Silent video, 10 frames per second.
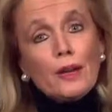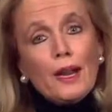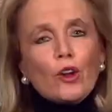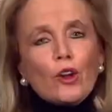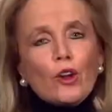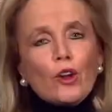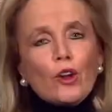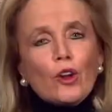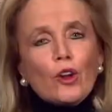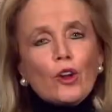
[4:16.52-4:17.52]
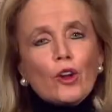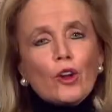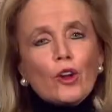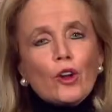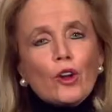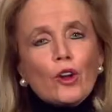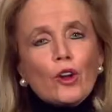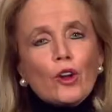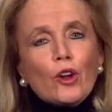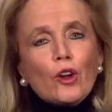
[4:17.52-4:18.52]
One more. And
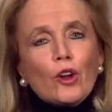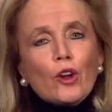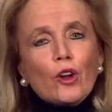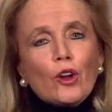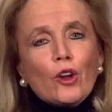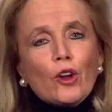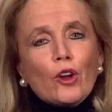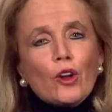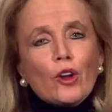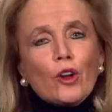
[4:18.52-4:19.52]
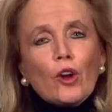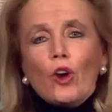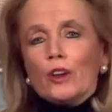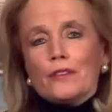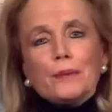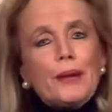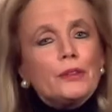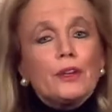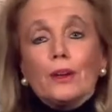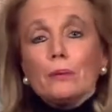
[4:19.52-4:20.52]
I want all of them out
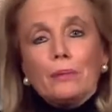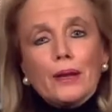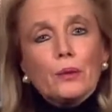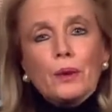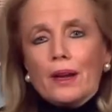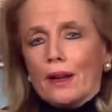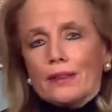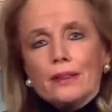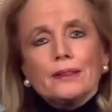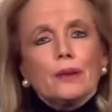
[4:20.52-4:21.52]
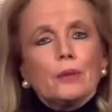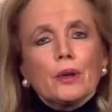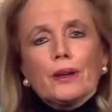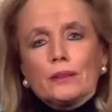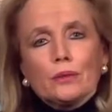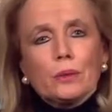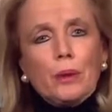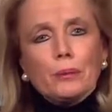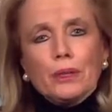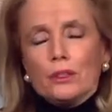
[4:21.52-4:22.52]
there. And by the way, I think Democrats and
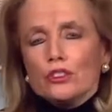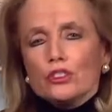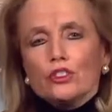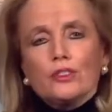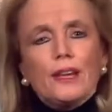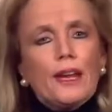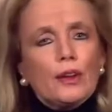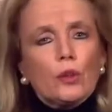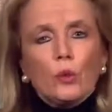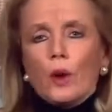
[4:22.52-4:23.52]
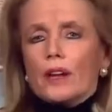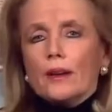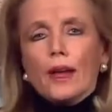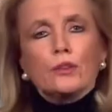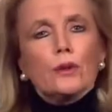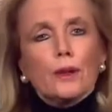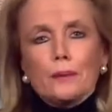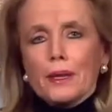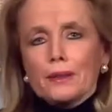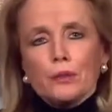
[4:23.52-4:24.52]
Republicans should stay out of their way, not try to
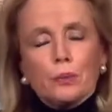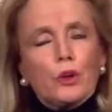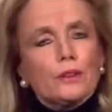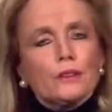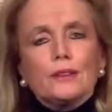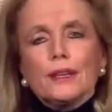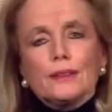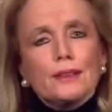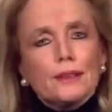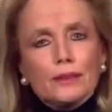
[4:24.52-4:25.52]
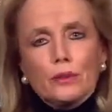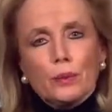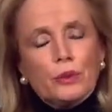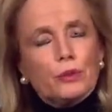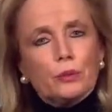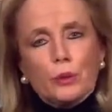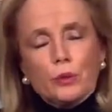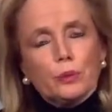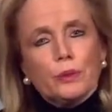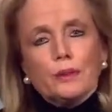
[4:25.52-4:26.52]
make this partisan. Let the kids be the
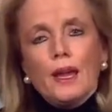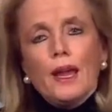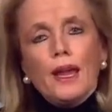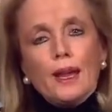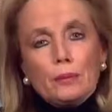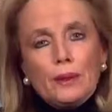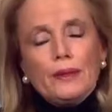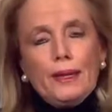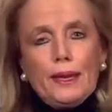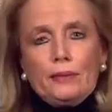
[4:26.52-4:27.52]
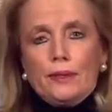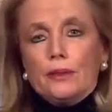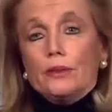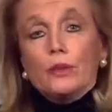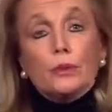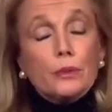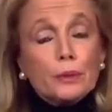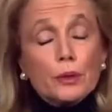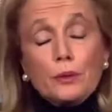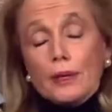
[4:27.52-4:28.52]
spokesmen and be the advocates. There's a
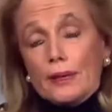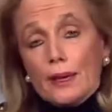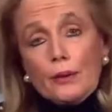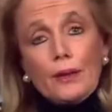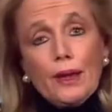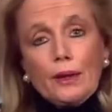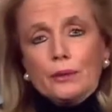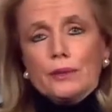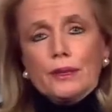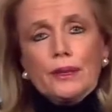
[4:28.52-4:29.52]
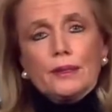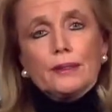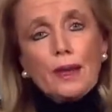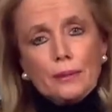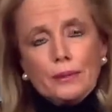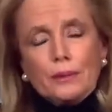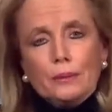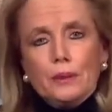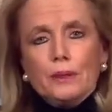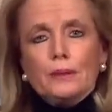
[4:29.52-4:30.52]
bill right now in the House, the King-Thompson
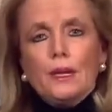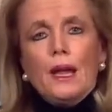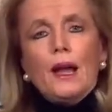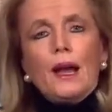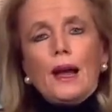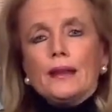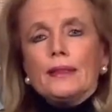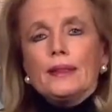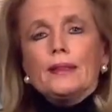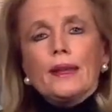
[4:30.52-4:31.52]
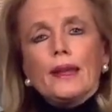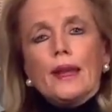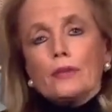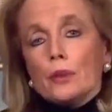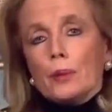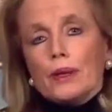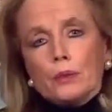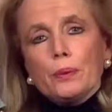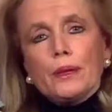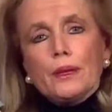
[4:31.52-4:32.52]
bill. I think that everybody's
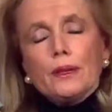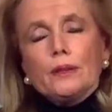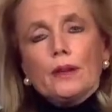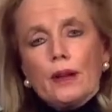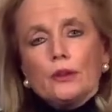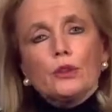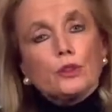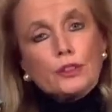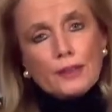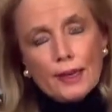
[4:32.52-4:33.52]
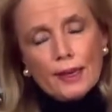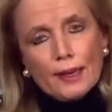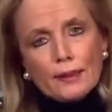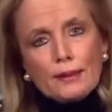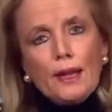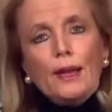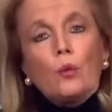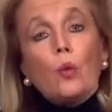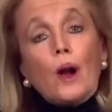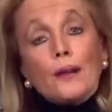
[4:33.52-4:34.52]
beginning to understand
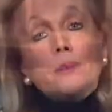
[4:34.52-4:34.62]
why the